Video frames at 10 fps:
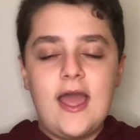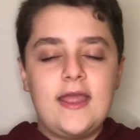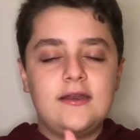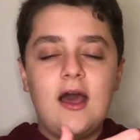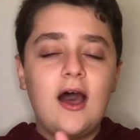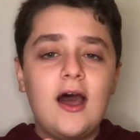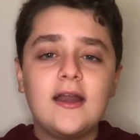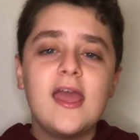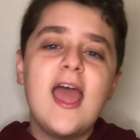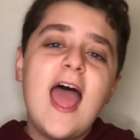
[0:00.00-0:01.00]
and
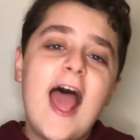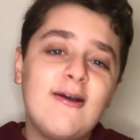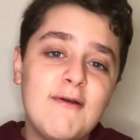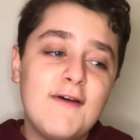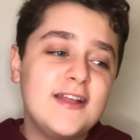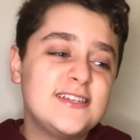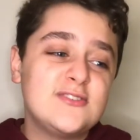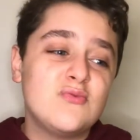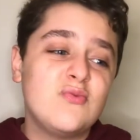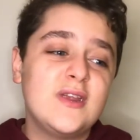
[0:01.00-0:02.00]
Han. However, it
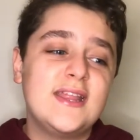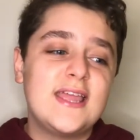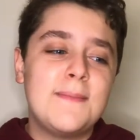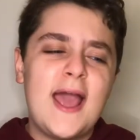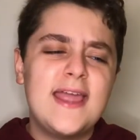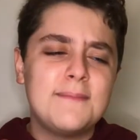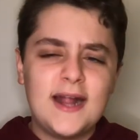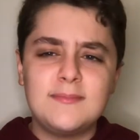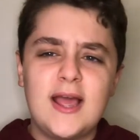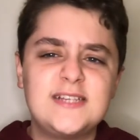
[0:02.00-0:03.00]
doesn't really
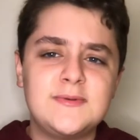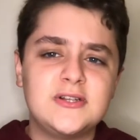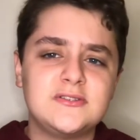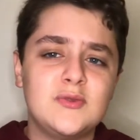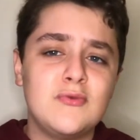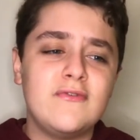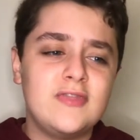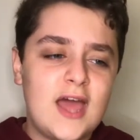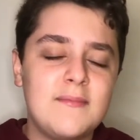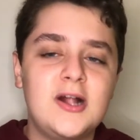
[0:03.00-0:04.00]
impact my experience on the movie
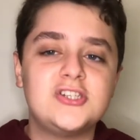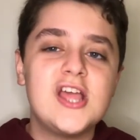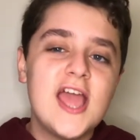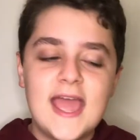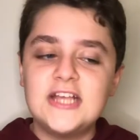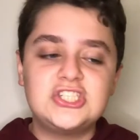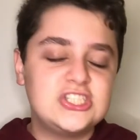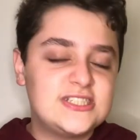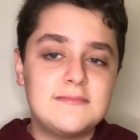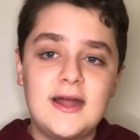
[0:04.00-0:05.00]
that much. It's
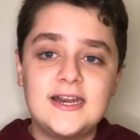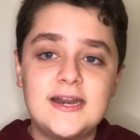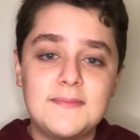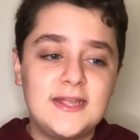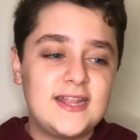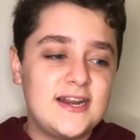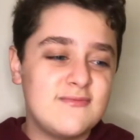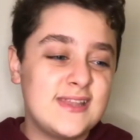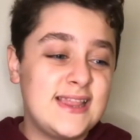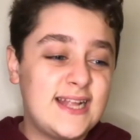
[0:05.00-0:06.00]
just a minor nitpick that I that didn't
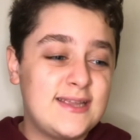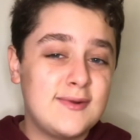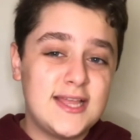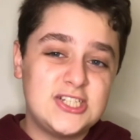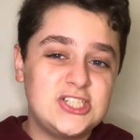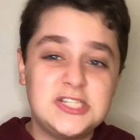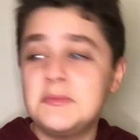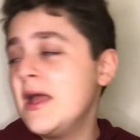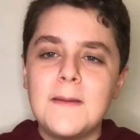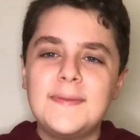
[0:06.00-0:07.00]
really like their
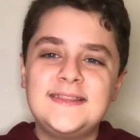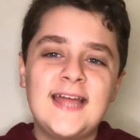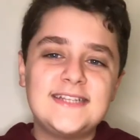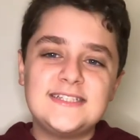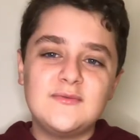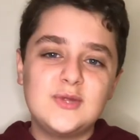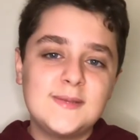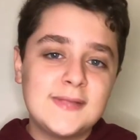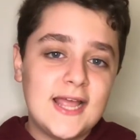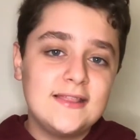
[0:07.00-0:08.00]
relationship. But that didn't really
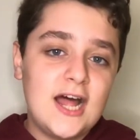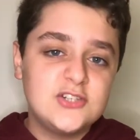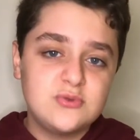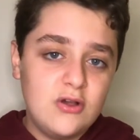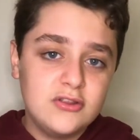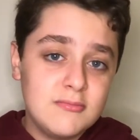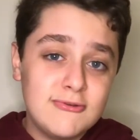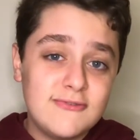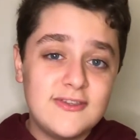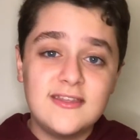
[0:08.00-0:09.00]
play a large role in the
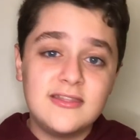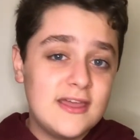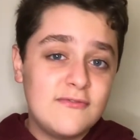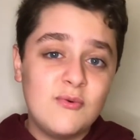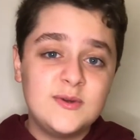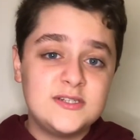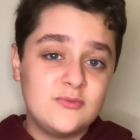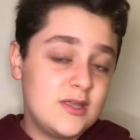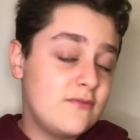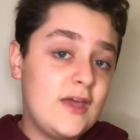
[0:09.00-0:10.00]
movie, therefore it didn't
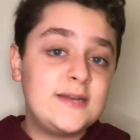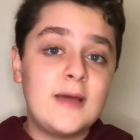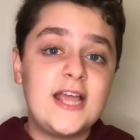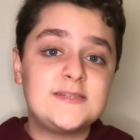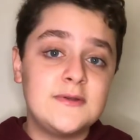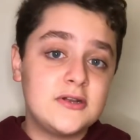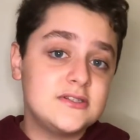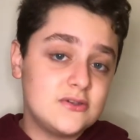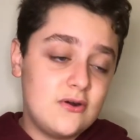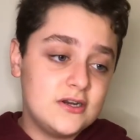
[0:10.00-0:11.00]
really affect my
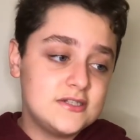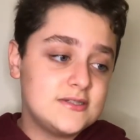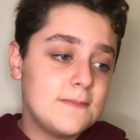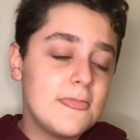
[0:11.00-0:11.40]
experience on it.